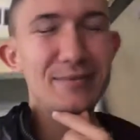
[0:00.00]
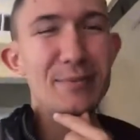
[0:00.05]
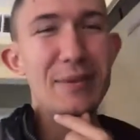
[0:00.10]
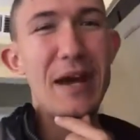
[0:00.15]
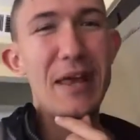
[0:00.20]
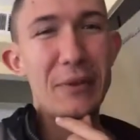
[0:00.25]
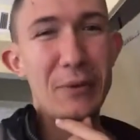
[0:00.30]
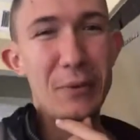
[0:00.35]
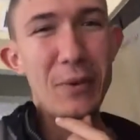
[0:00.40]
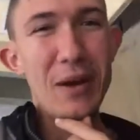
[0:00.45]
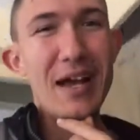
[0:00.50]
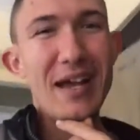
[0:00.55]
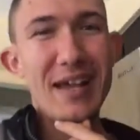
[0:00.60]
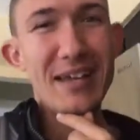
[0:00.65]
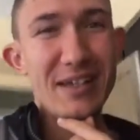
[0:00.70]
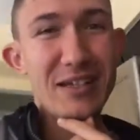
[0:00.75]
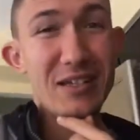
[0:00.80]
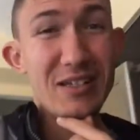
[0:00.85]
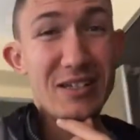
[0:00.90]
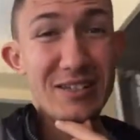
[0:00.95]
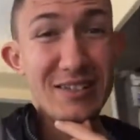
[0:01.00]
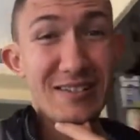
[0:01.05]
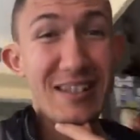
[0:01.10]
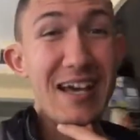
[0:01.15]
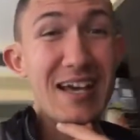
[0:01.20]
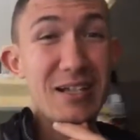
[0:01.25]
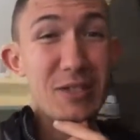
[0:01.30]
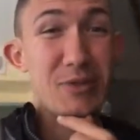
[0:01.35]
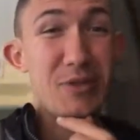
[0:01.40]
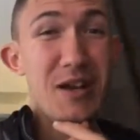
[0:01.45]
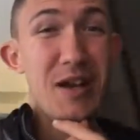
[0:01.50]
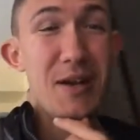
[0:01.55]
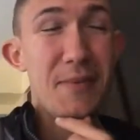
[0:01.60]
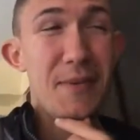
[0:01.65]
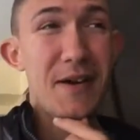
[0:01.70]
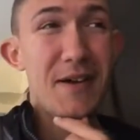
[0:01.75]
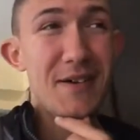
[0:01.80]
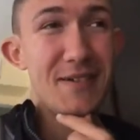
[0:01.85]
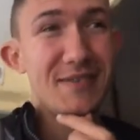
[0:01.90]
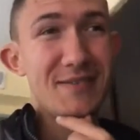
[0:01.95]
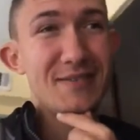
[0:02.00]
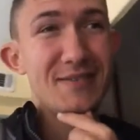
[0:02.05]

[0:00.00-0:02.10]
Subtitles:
By the way, you like drama.